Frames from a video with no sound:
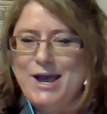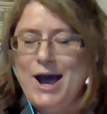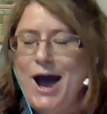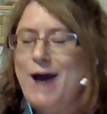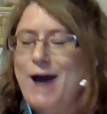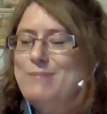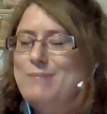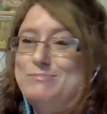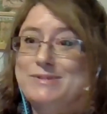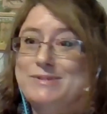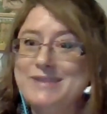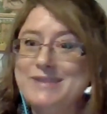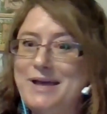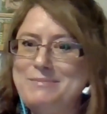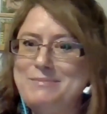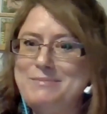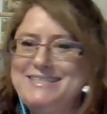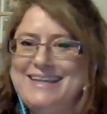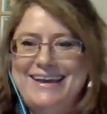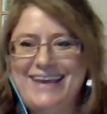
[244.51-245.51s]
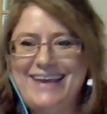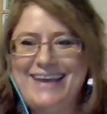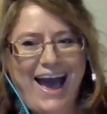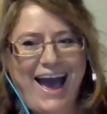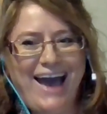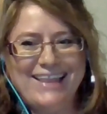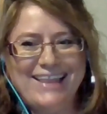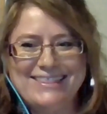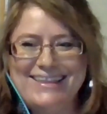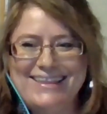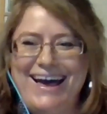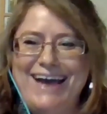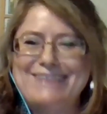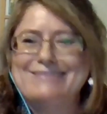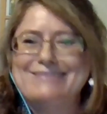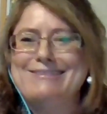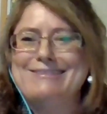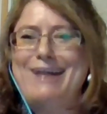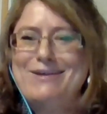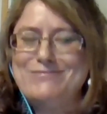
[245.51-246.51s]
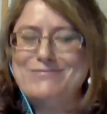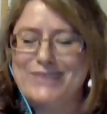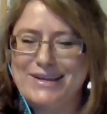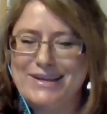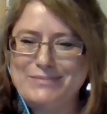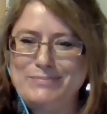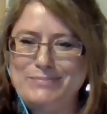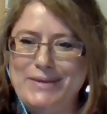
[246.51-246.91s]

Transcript: but let me tell you, I love it,